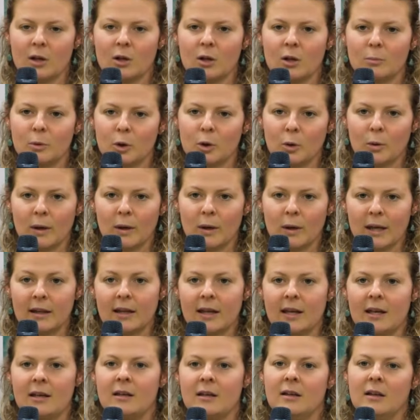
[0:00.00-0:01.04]
lot more
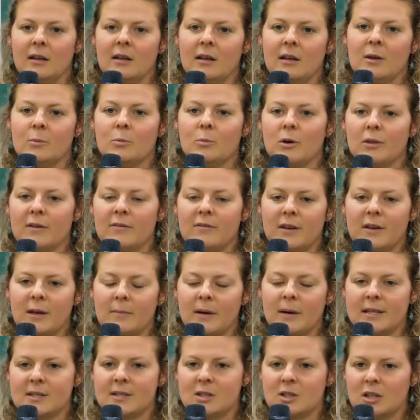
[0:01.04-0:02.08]
quickly than what the
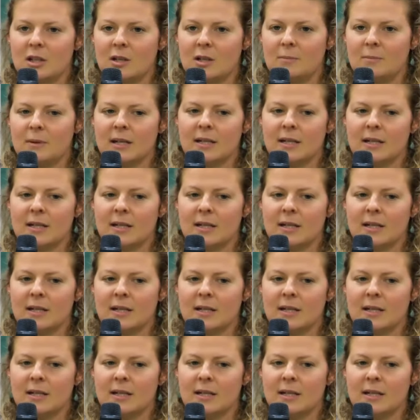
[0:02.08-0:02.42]
females do,